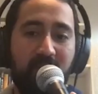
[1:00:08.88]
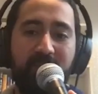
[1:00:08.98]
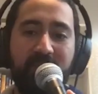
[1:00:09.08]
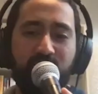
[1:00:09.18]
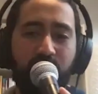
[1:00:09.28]
I
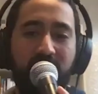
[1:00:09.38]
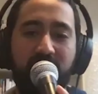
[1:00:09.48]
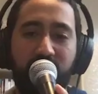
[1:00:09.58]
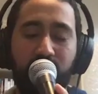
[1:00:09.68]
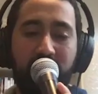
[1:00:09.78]
mean, so where
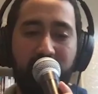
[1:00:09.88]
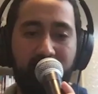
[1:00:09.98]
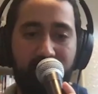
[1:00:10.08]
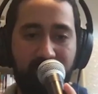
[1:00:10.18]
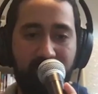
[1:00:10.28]
are you at
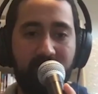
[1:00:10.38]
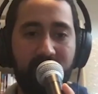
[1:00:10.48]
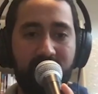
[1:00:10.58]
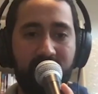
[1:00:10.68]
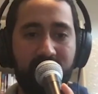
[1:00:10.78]
right now?